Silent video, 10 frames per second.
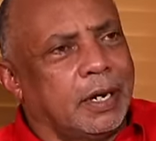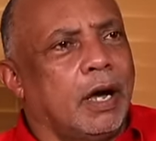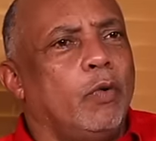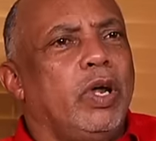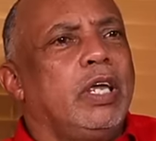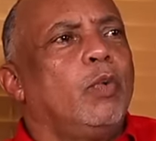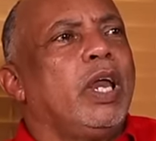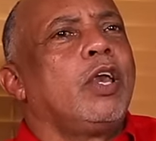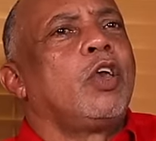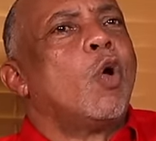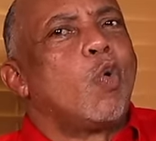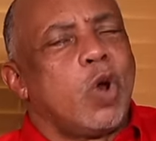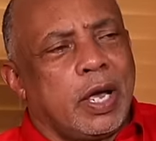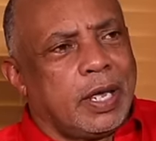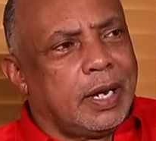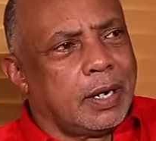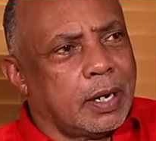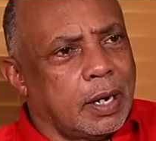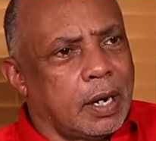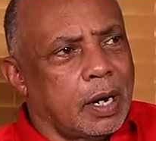And when he went down again,